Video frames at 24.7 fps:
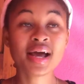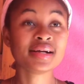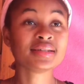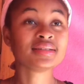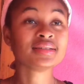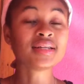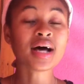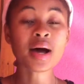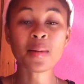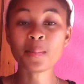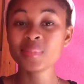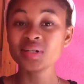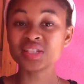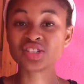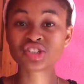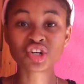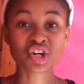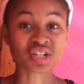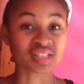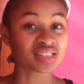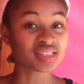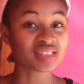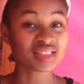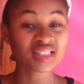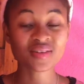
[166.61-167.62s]
that me
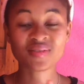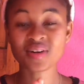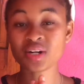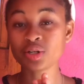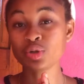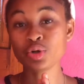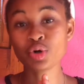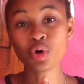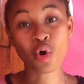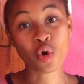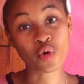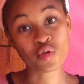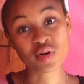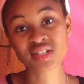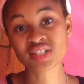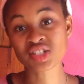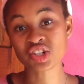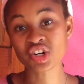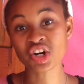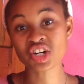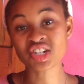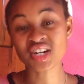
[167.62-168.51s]
just never do no research.